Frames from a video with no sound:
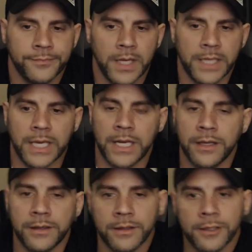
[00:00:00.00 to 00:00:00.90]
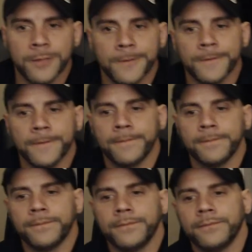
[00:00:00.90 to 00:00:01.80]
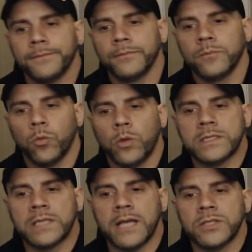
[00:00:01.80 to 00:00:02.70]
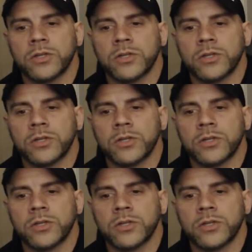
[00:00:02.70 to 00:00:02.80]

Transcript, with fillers: I get it. What size